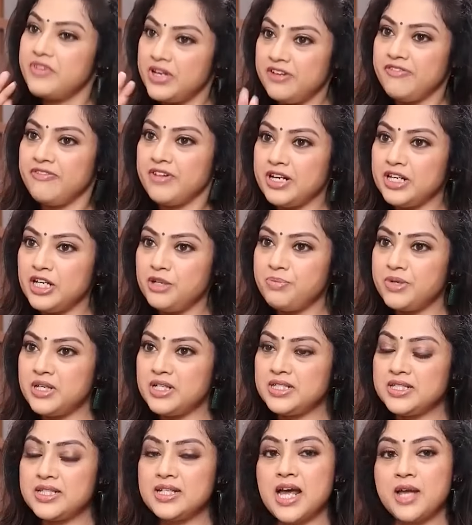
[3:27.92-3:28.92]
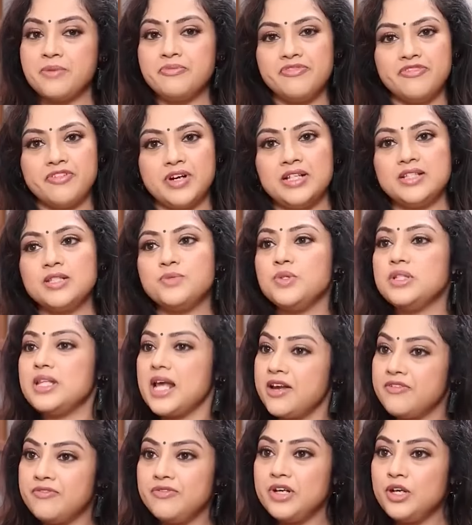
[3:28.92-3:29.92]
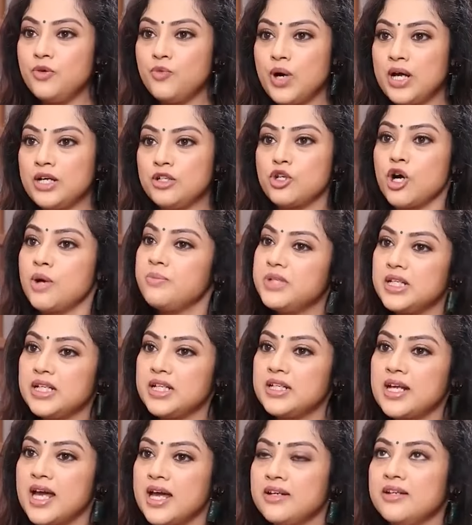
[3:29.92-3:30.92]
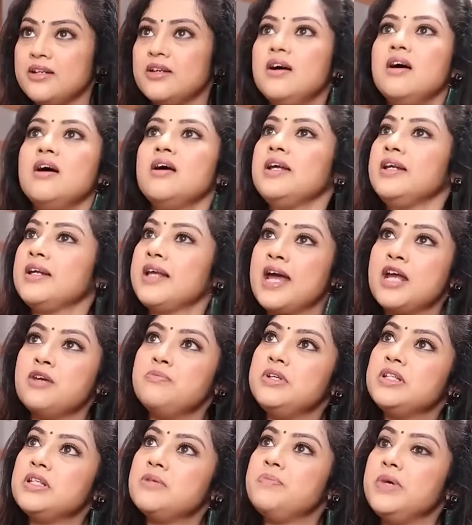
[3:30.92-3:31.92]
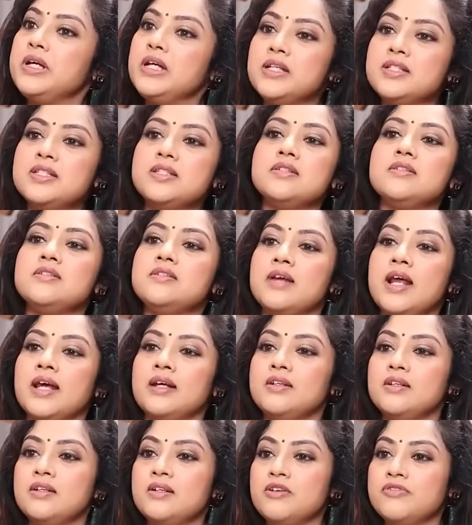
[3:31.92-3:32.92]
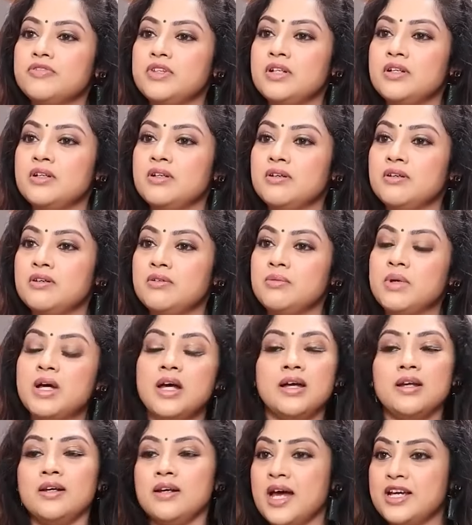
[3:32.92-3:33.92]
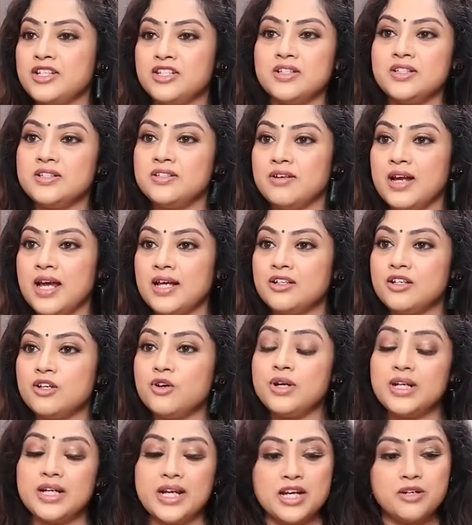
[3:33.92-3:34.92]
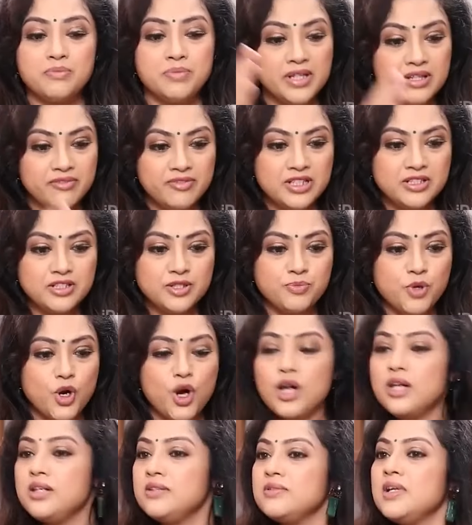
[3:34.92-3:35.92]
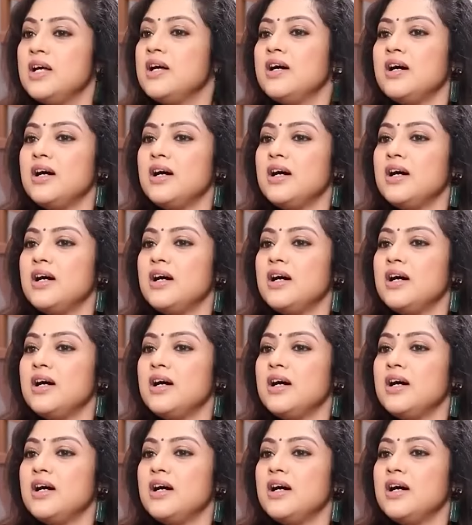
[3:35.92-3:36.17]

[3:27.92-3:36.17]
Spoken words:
I'm a very friendly person. I'm friends with everyone. Tom, Dick and Harry, it can be the biggest director of the national director, or it can be one small